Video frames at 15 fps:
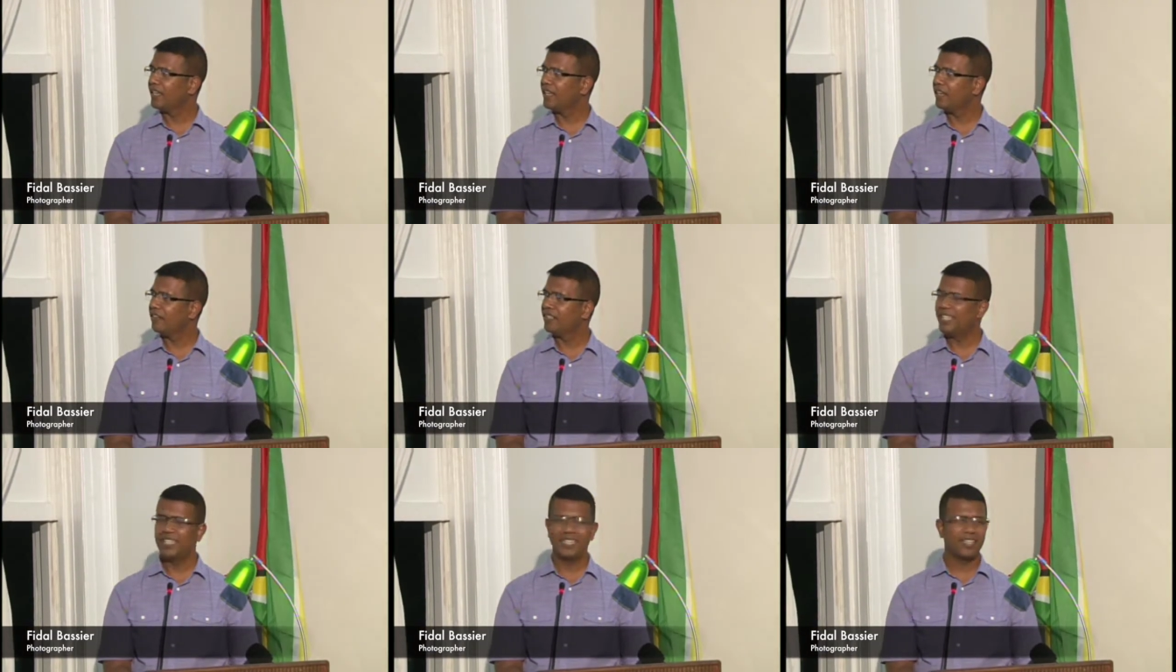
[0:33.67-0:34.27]
I
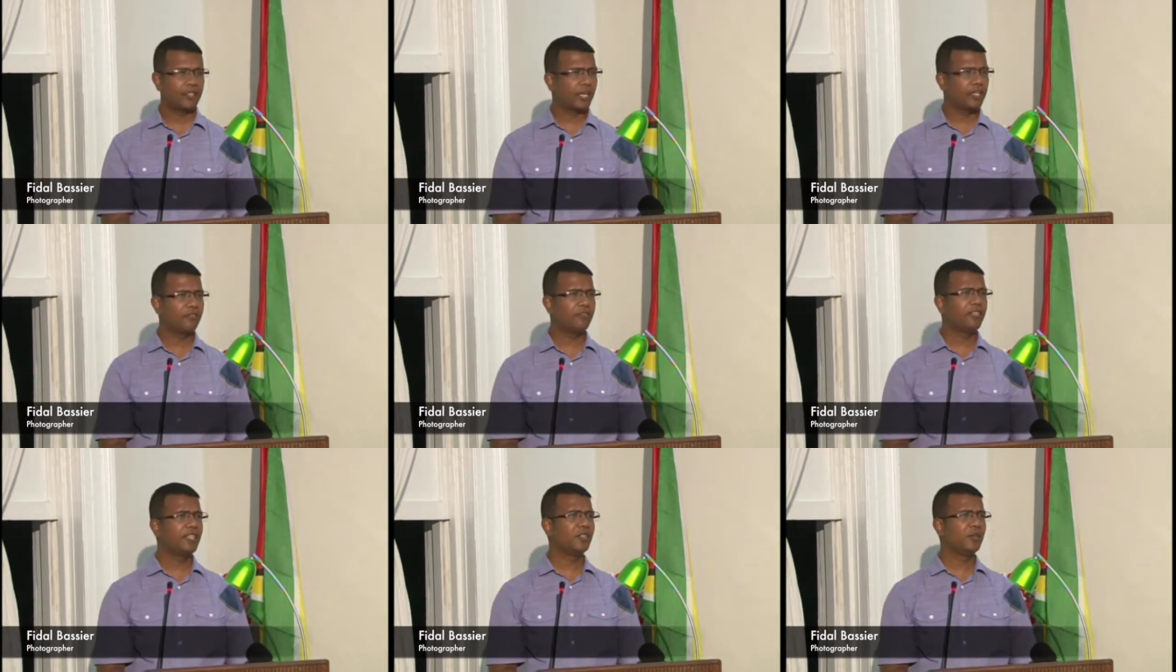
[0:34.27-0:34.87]

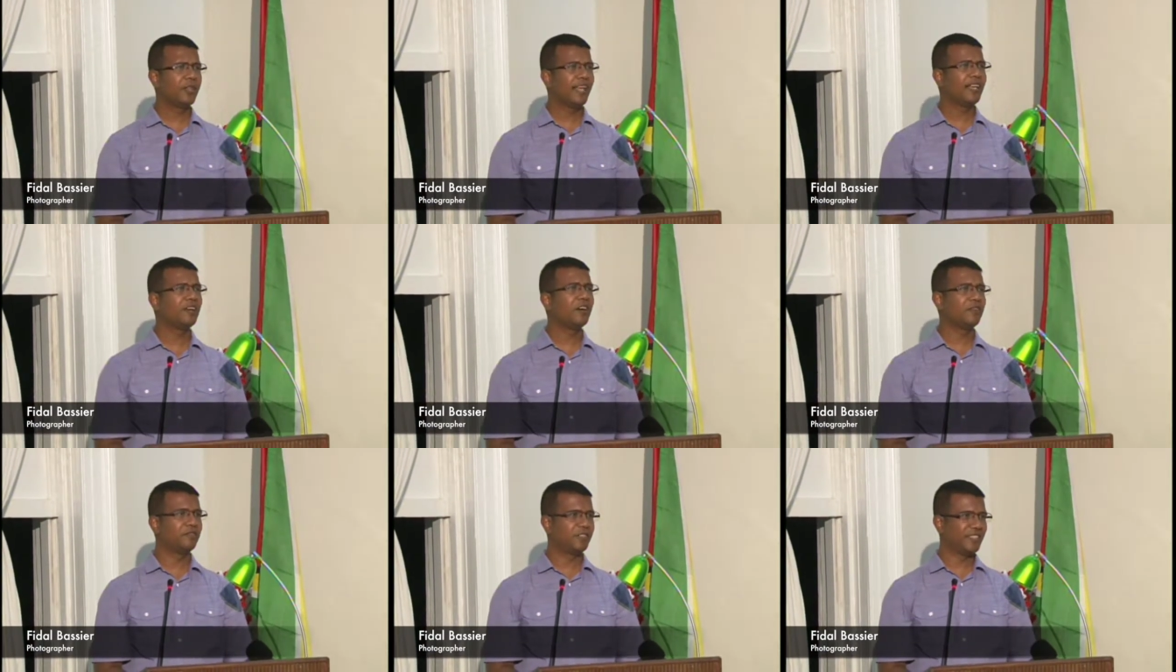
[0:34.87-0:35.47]
really don't like
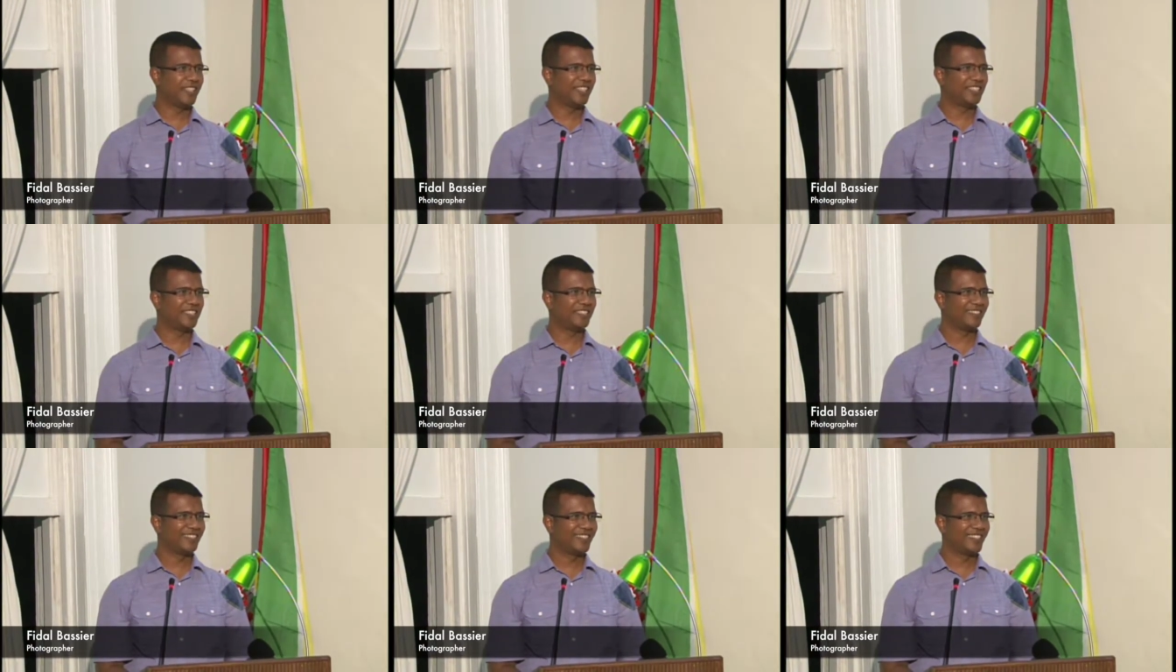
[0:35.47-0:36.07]

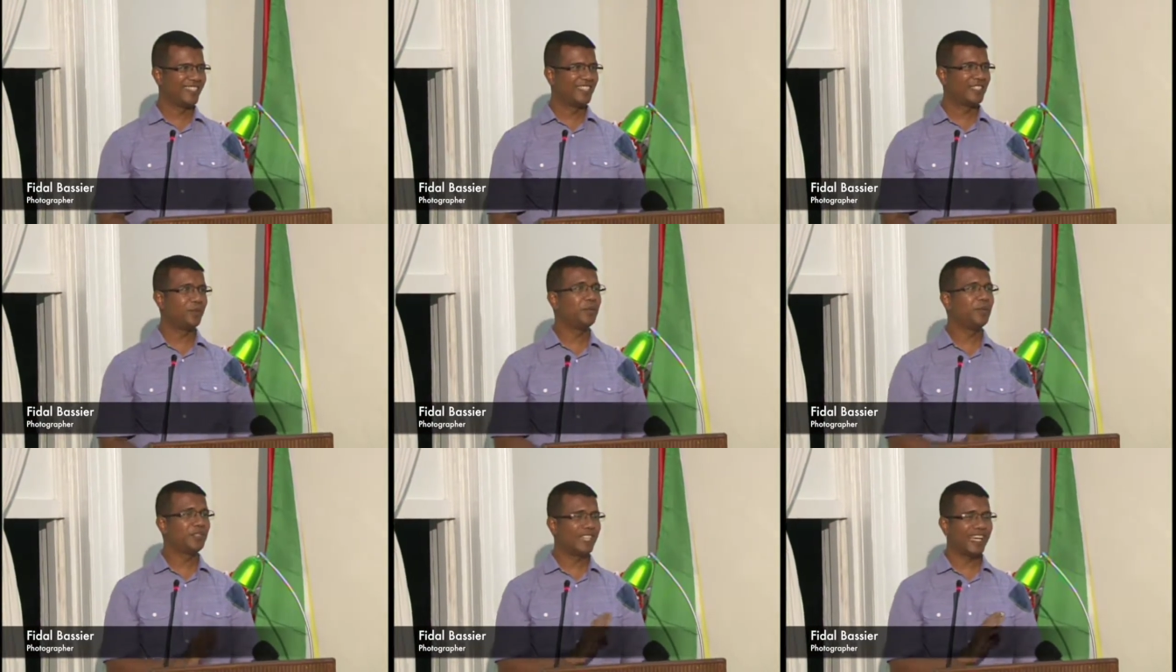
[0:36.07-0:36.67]
confrontation.
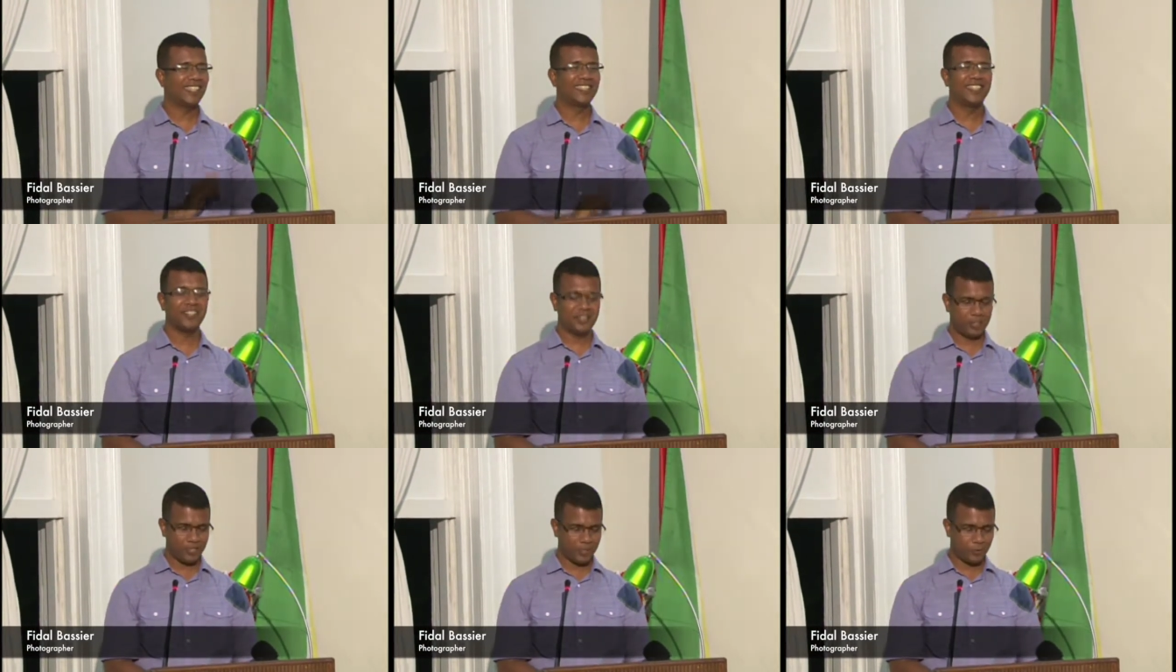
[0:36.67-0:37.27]
Somebody was
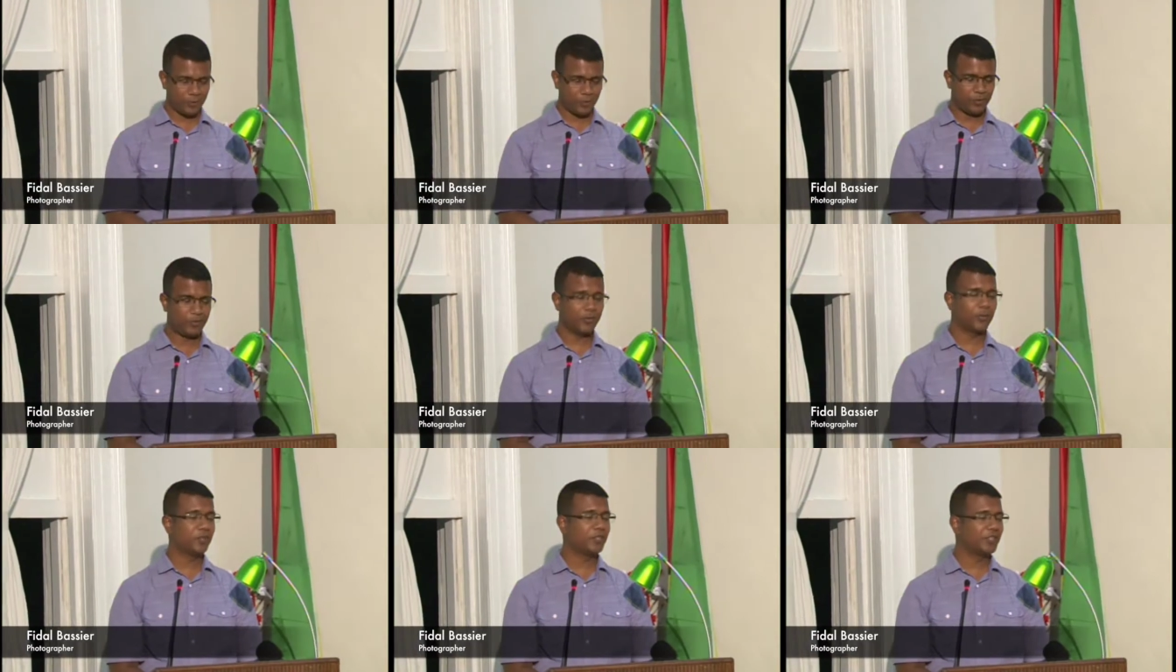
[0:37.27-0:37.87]
asking earlier why we
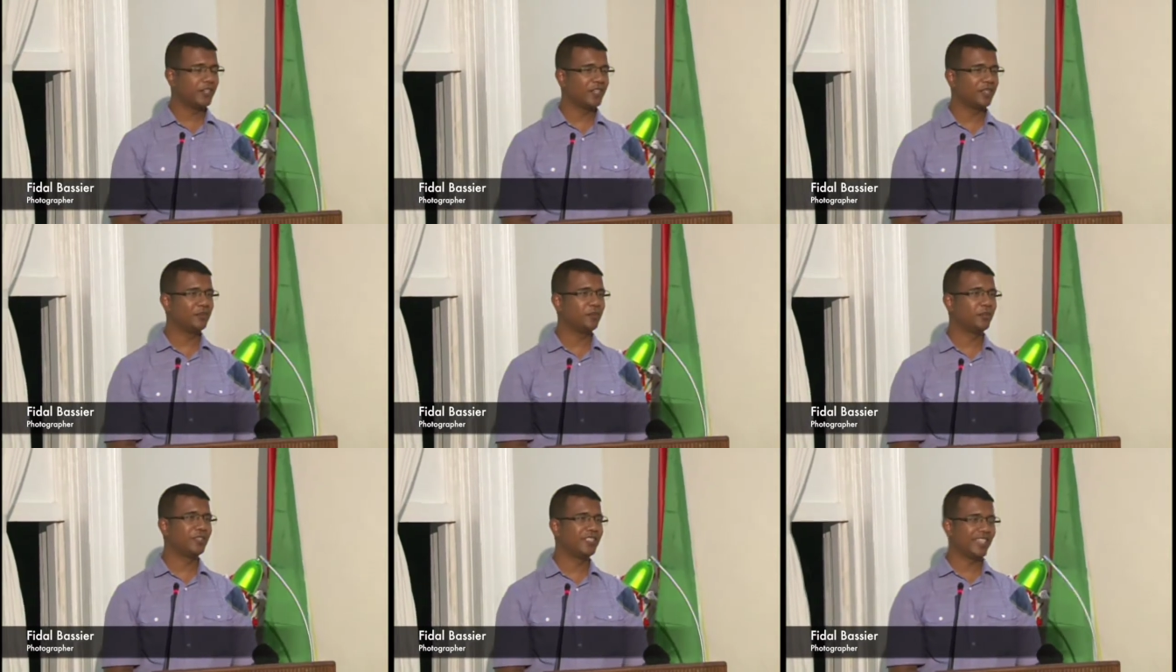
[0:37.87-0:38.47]
don't go to other
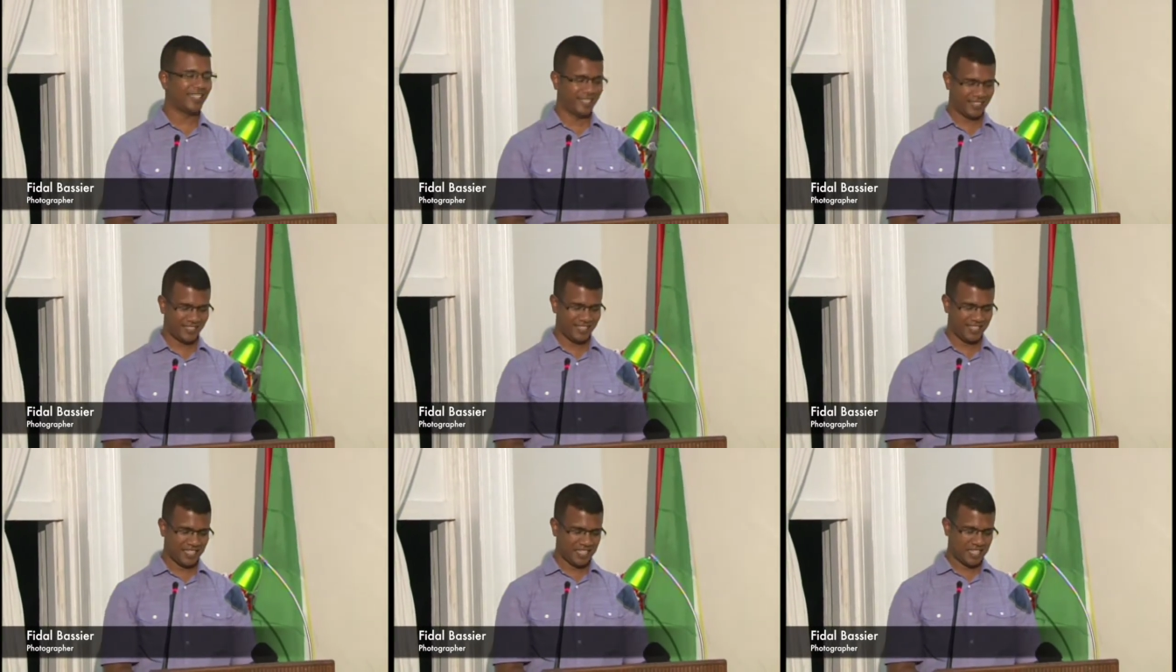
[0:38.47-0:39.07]
protests.
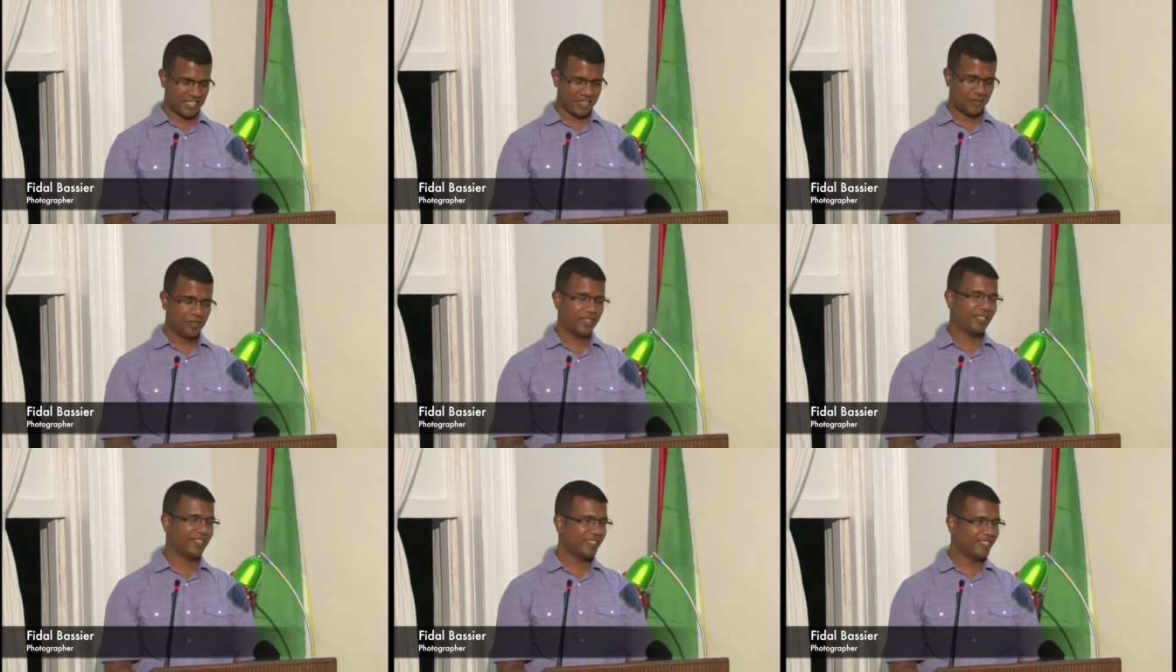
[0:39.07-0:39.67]

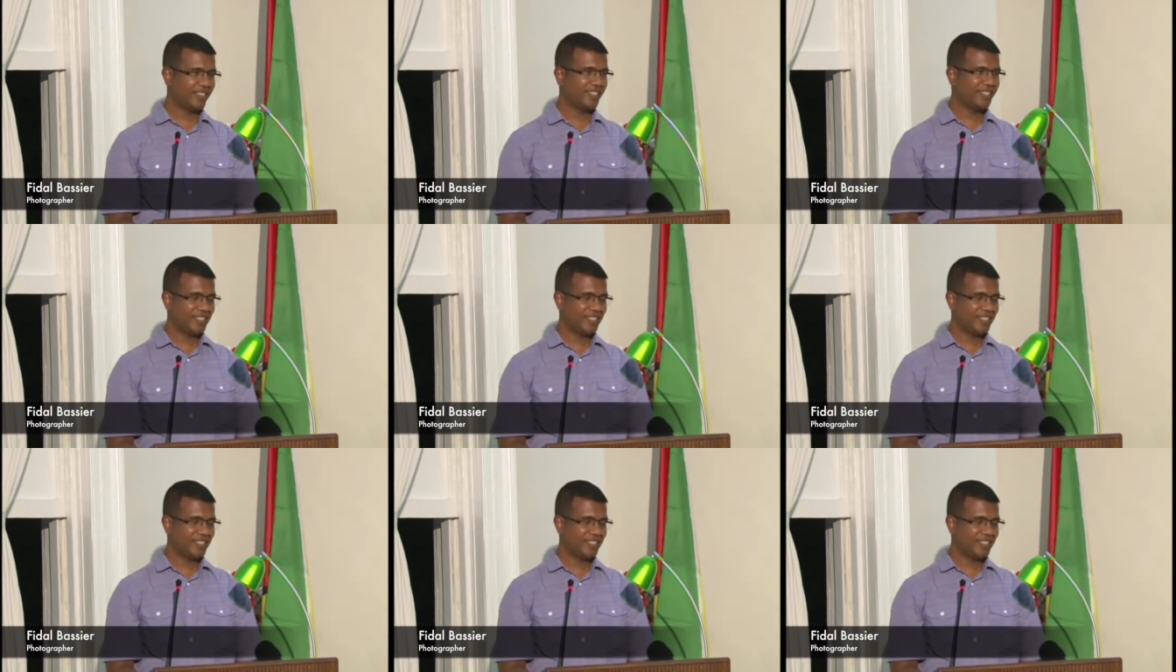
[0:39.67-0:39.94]
Well, it's